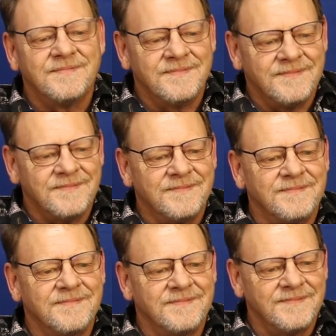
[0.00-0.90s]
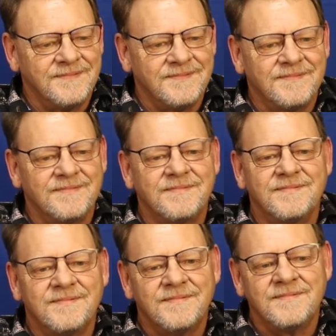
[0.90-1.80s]

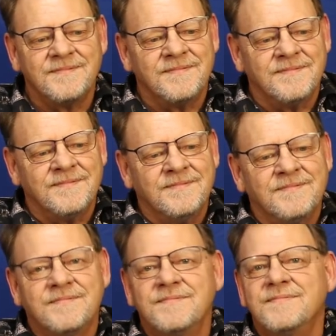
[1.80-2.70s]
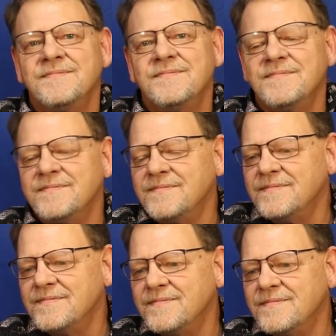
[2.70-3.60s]

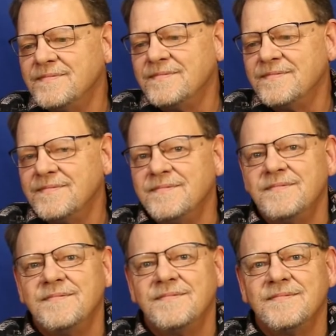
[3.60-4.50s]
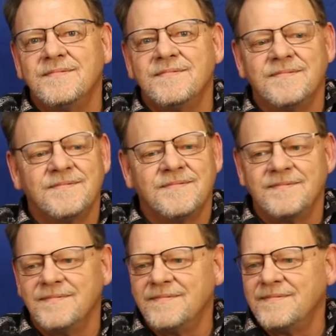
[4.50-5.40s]
No words are spoken by the person on screen.